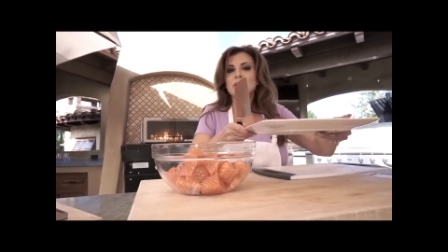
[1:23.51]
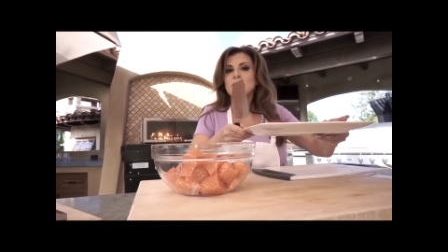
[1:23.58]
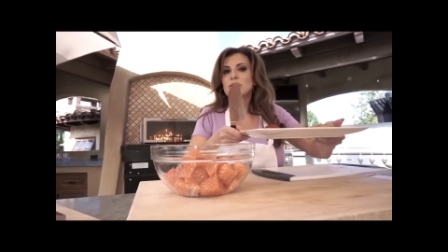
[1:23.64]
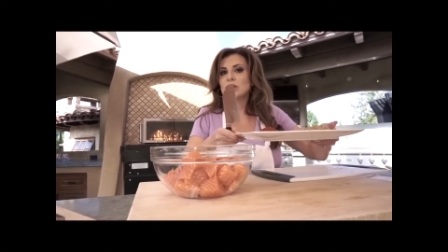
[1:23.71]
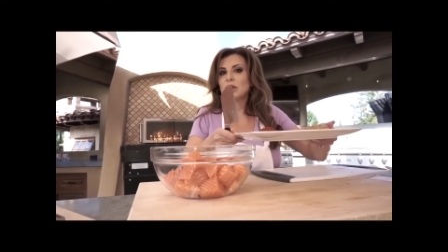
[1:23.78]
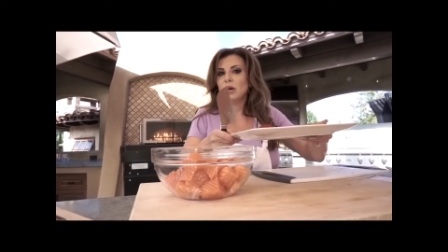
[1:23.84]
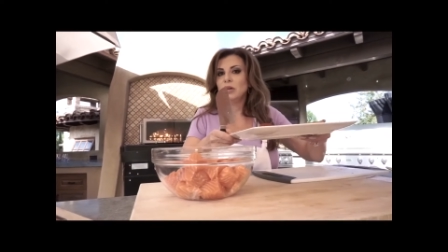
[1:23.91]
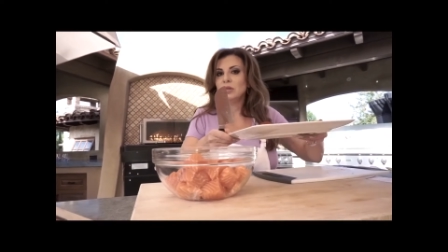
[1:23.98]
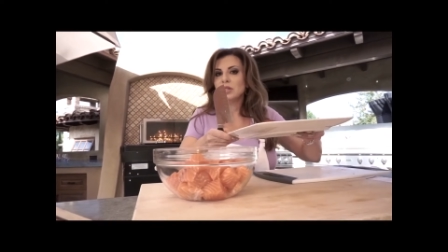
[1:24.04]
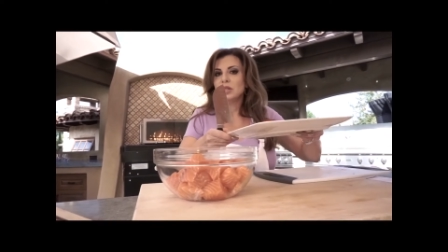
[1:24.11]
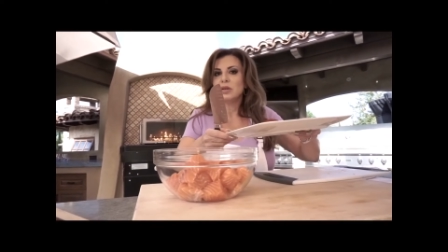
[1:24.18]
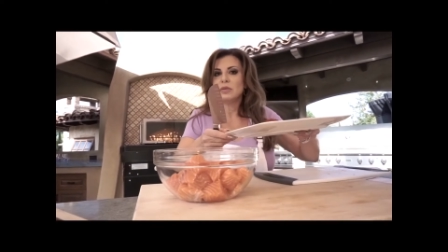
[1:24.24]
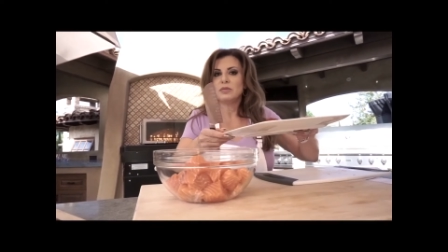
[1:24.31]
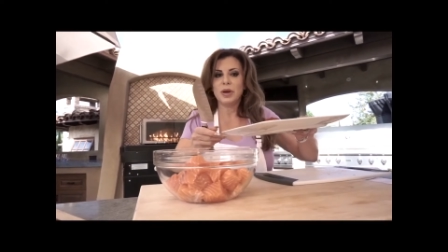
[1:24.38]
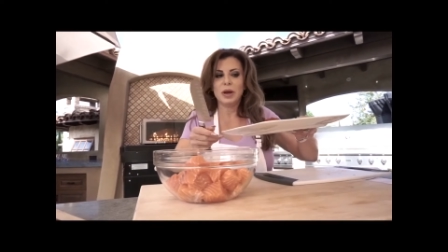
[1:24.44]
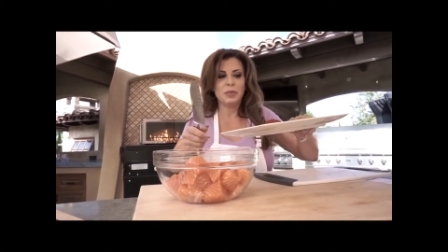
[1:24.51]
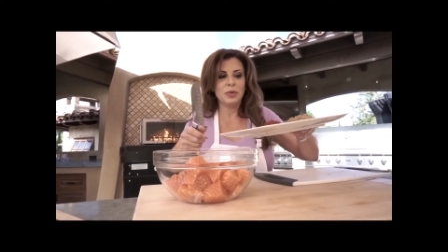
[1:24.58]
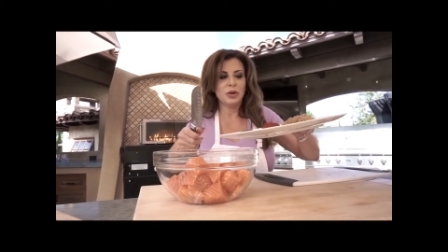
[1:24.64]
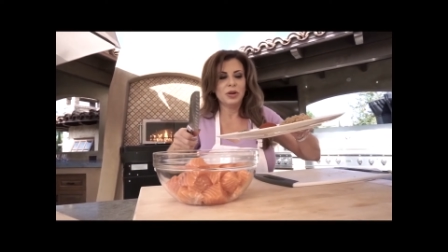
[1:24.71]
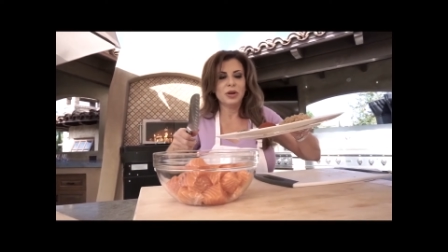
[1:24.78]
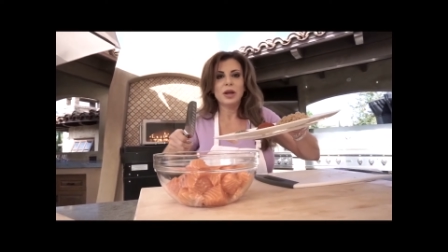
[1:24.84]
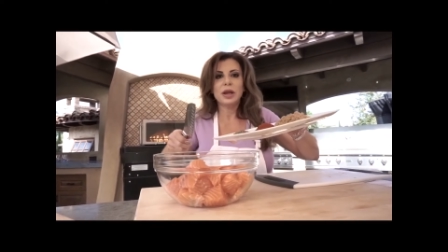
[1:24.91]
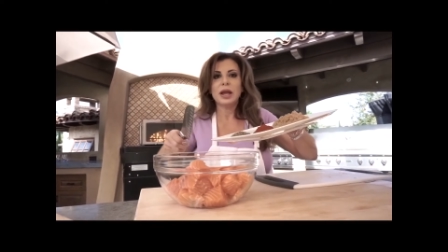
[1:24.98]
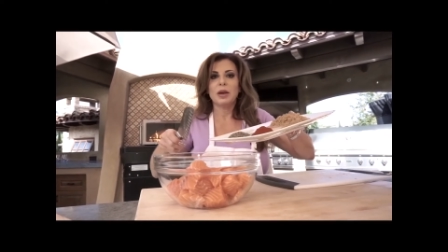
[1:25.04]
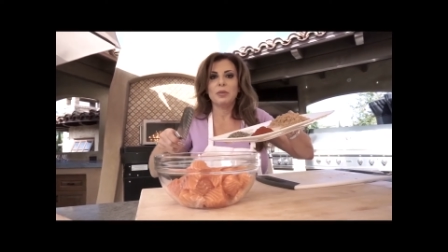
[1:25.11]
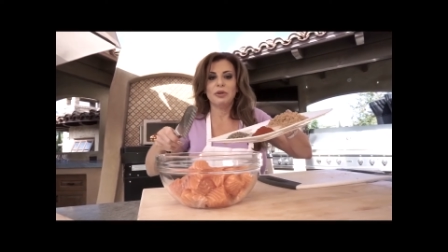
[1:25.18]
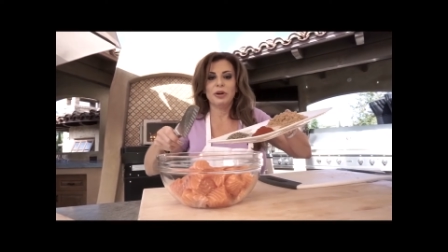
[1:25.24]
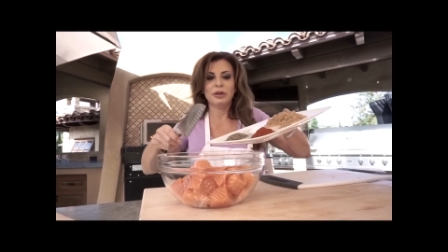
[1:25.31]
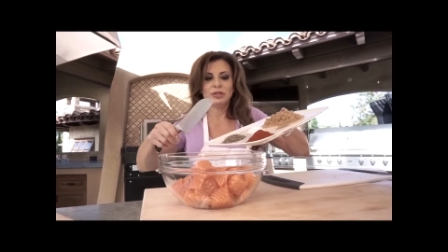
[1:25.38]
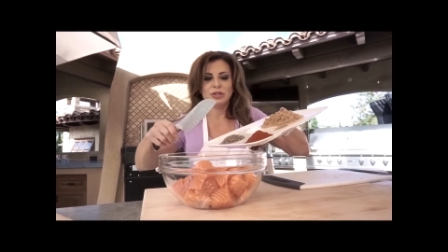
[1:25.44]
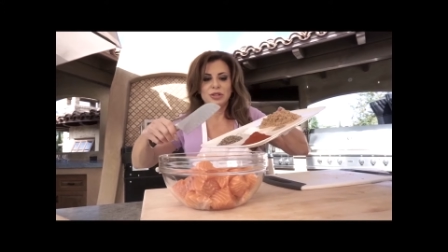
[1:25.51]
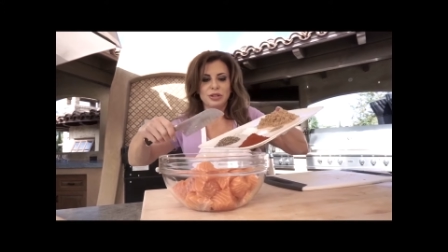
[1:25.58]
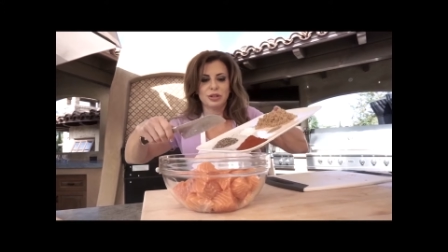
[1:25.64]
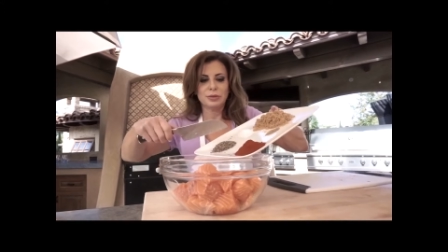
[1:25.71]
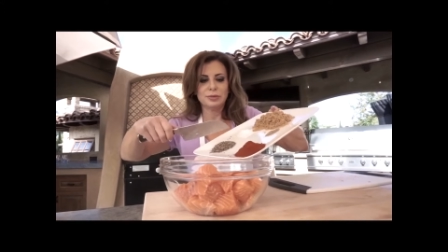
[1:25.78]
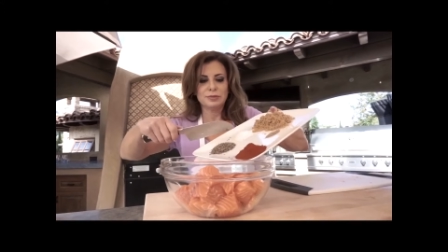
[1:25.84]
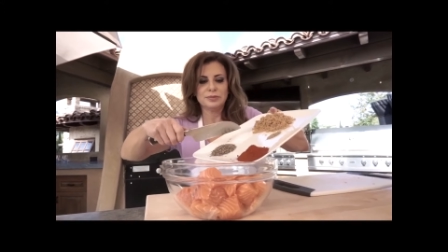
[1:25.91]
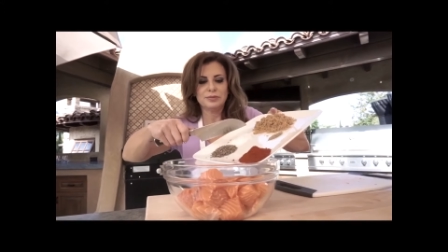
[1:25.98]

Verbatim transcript: salt, pepper, and brown sugar.